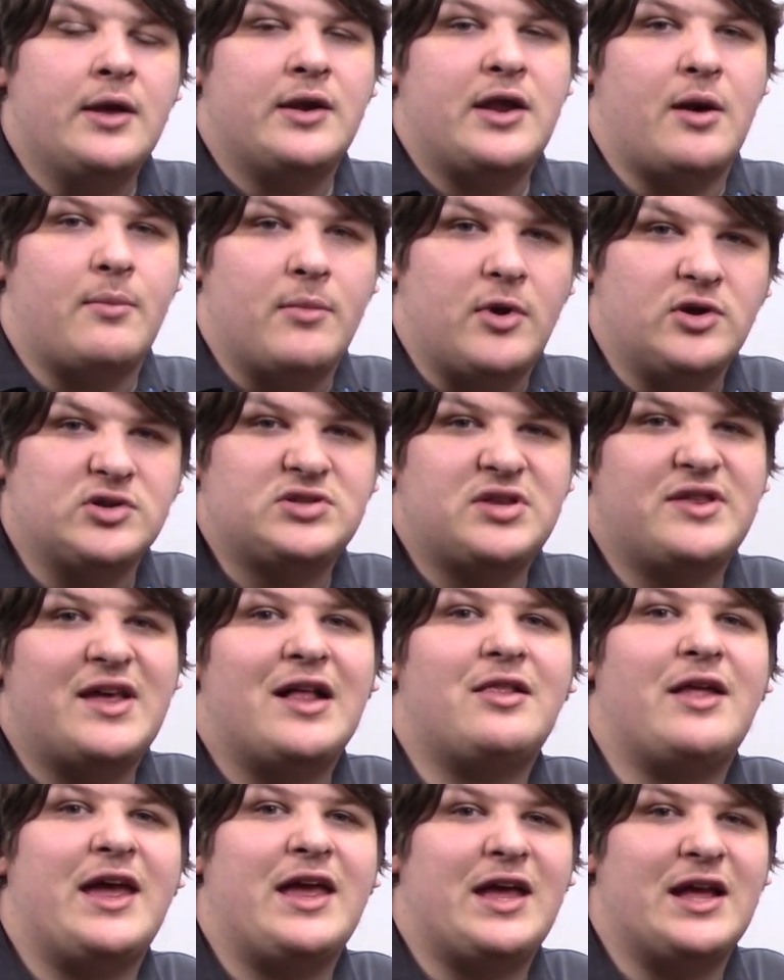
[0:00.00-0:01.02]
Now most of
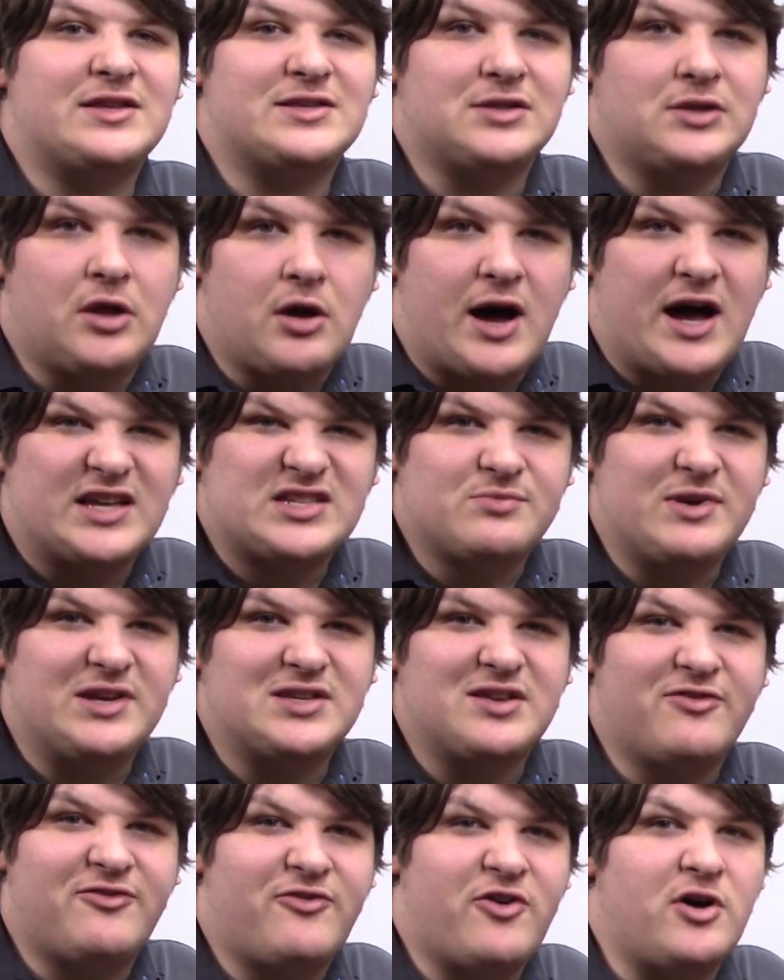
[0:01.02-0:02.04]
that light gets lost
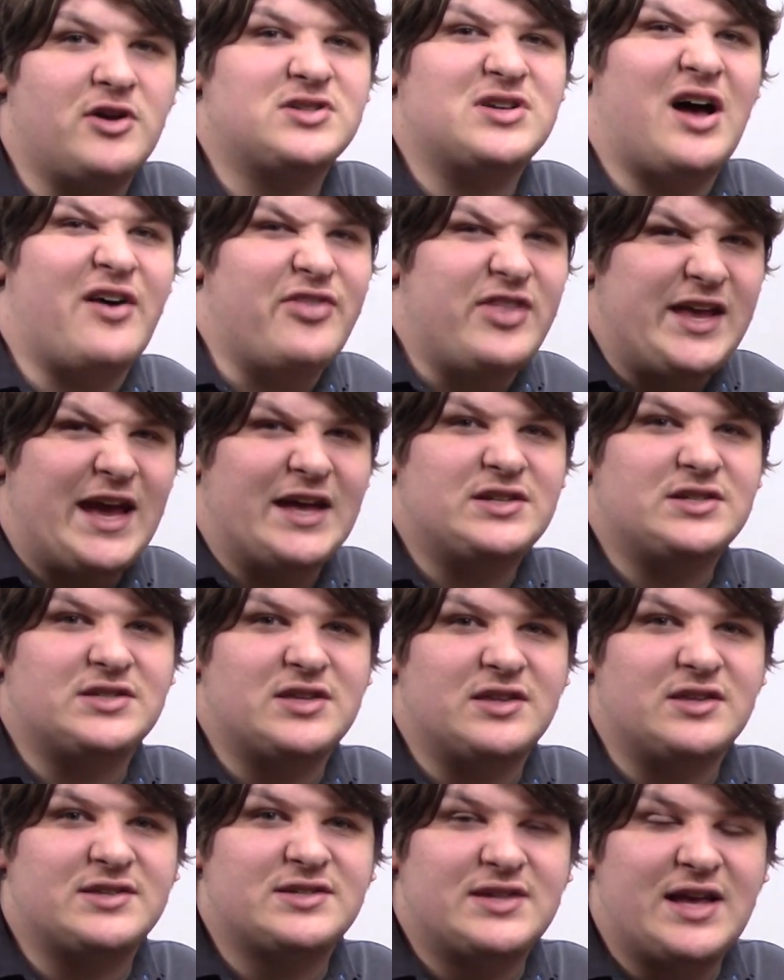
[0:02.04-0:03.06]
because it falls off the edges
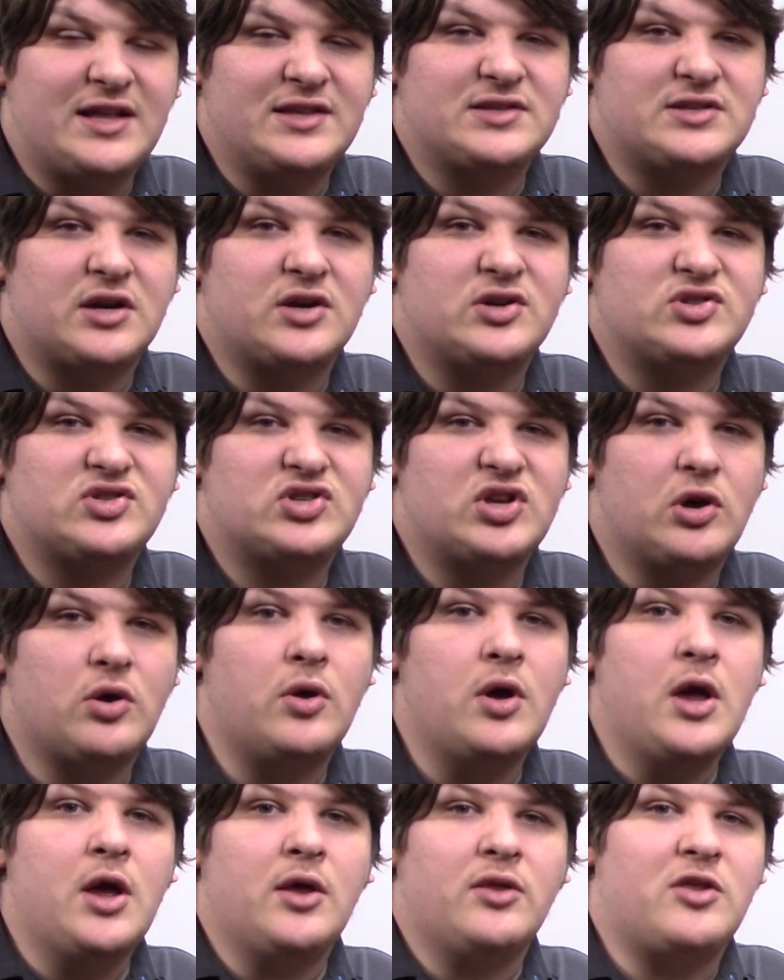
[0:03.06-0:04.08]
of the sensor.
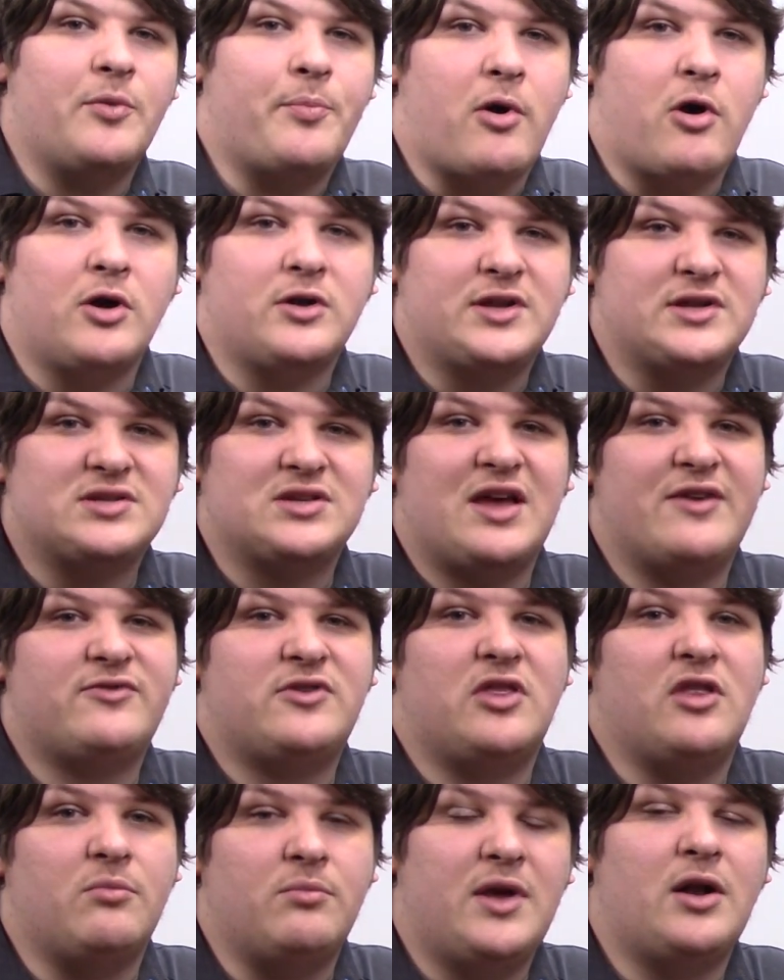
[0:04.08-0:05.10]
So the part that's left
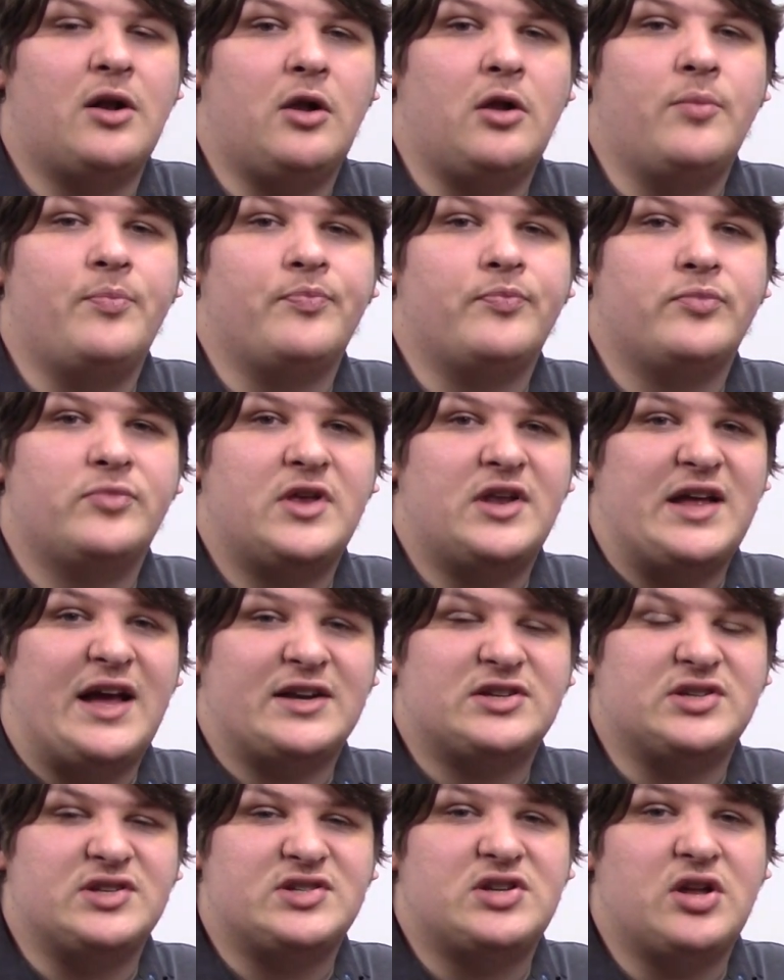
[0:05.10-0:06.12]
in the middle that
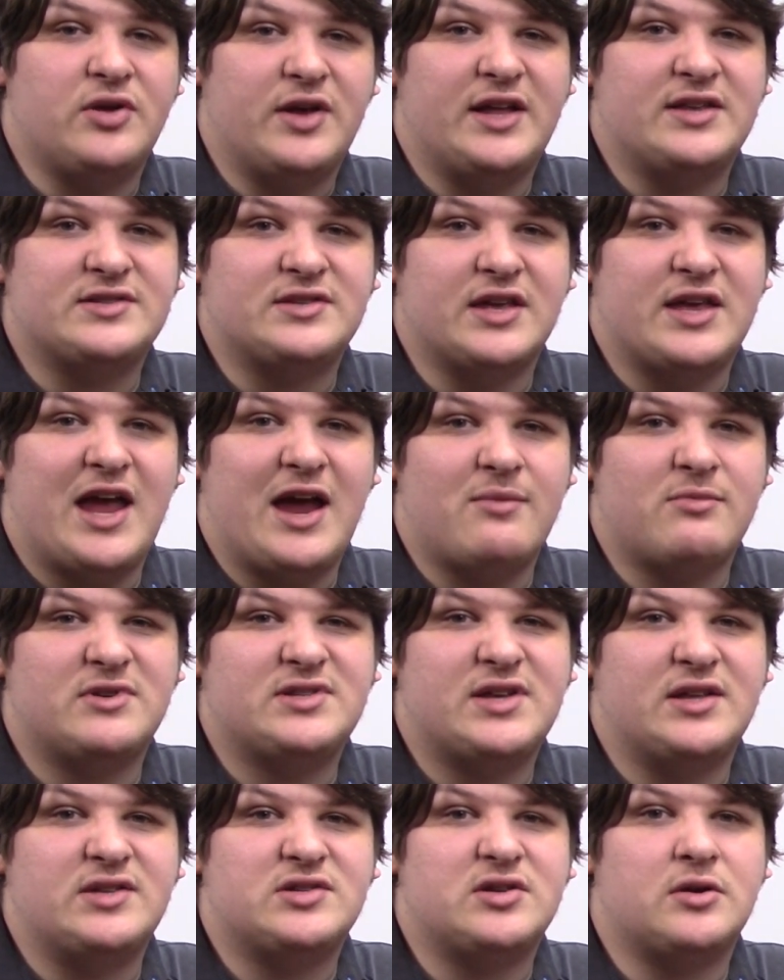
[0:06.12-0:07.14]
actually still hits the camera
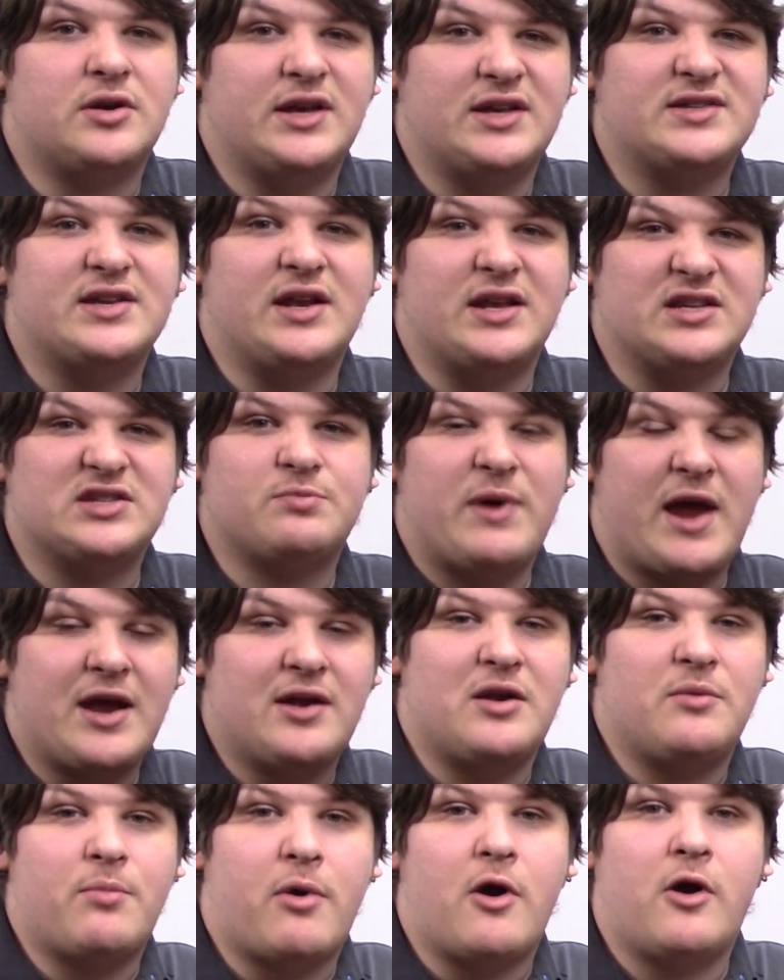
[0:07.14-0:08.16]
sensor is an
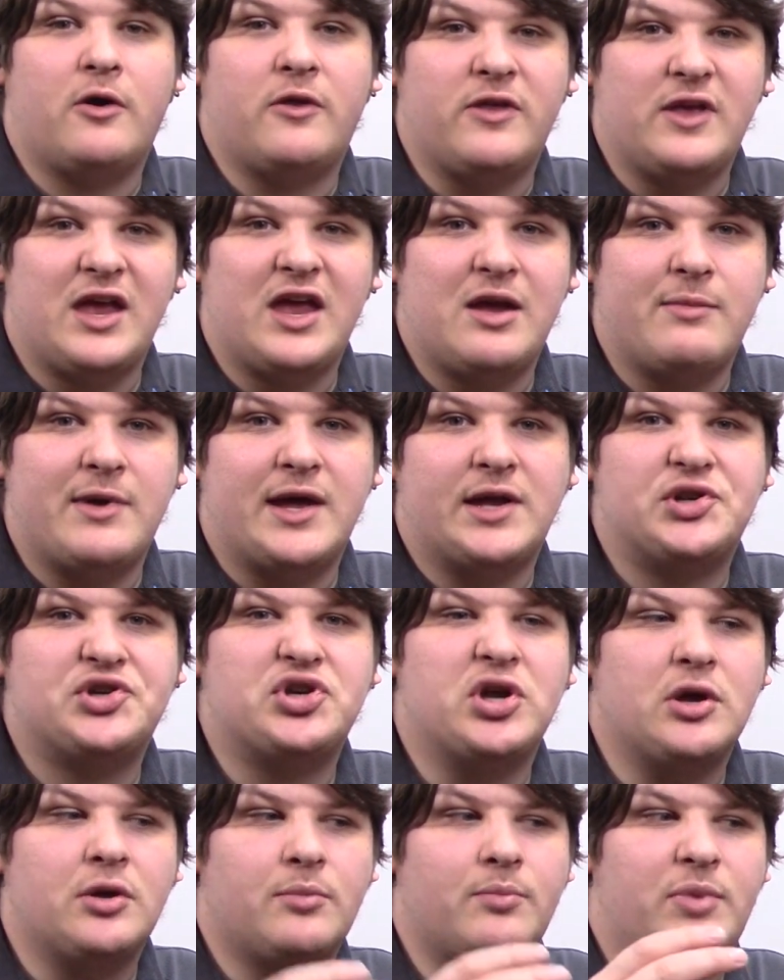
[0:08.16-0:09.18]
expanded part of the
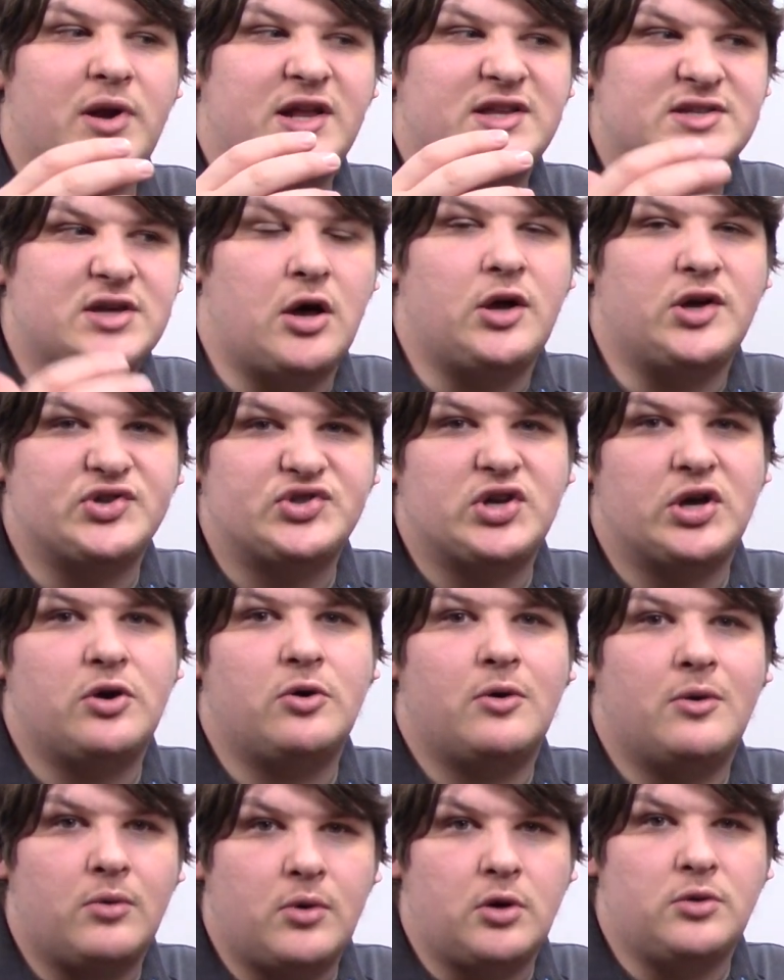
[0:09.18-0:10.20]
image, but it's
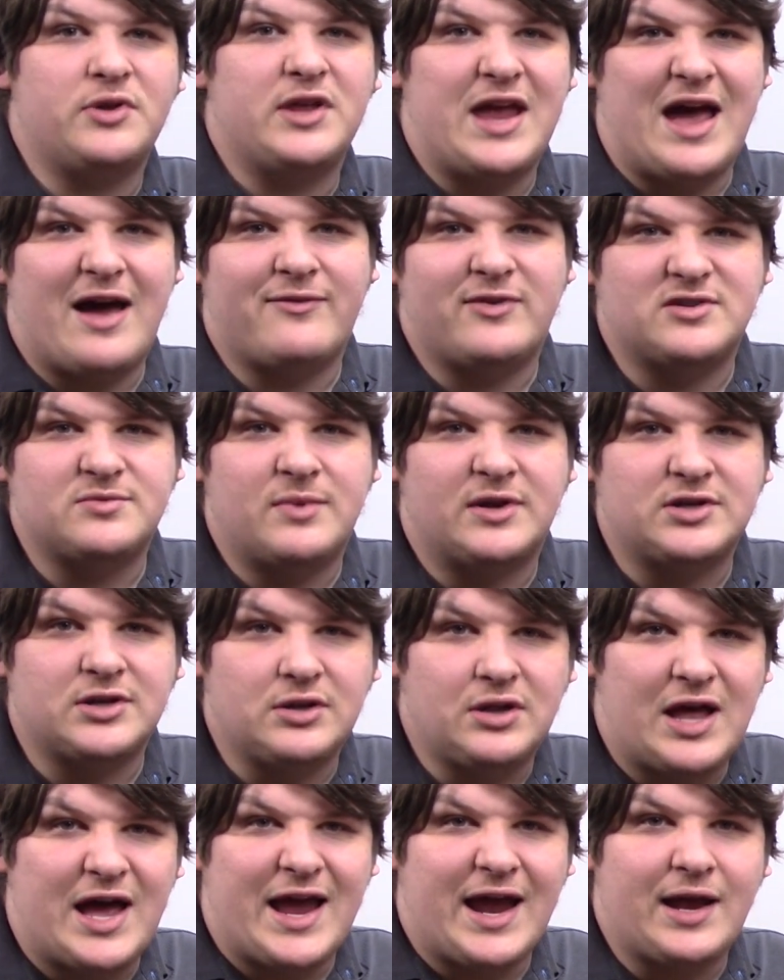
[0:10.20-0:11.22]
also only half as much
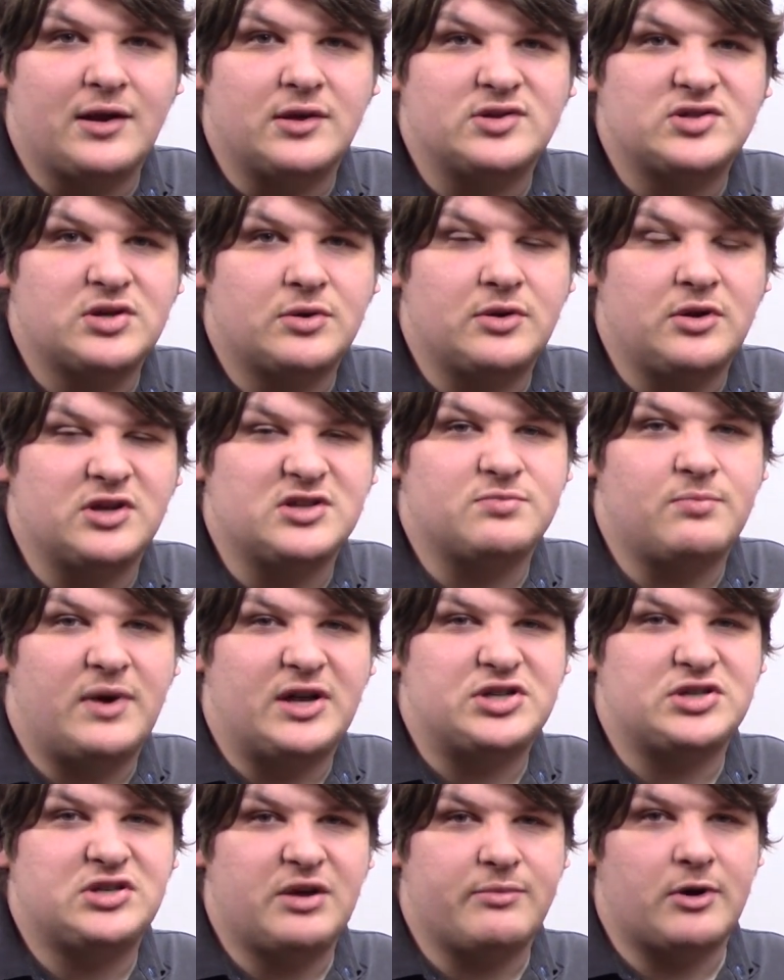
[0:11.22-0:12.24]
light, so it looks
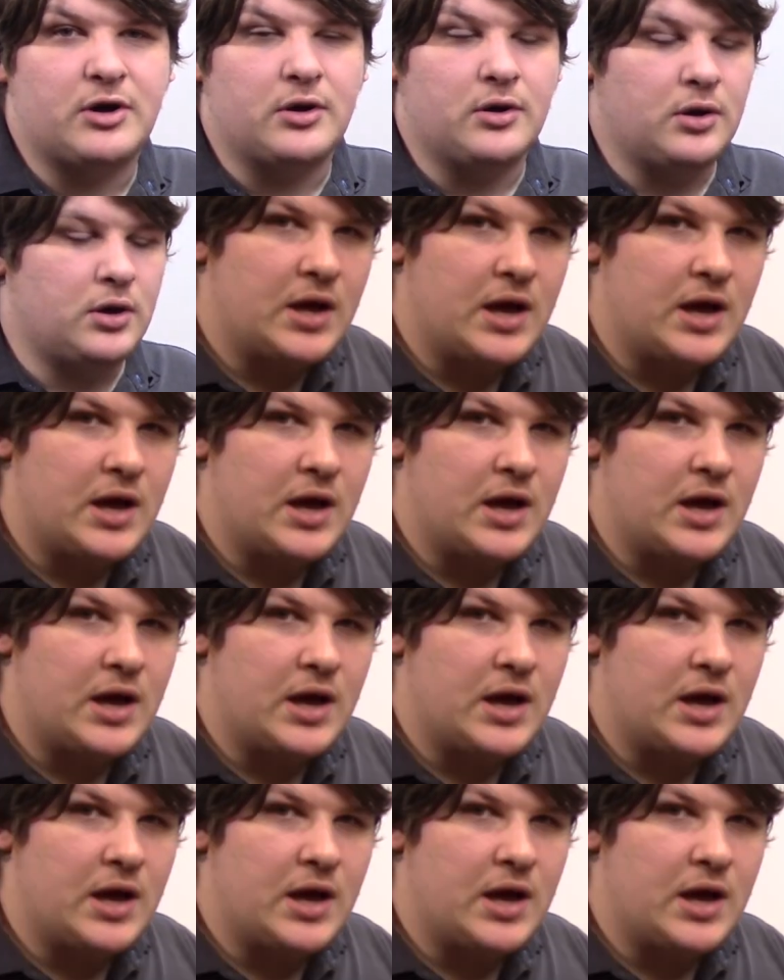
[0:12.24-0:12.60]
much dimmer.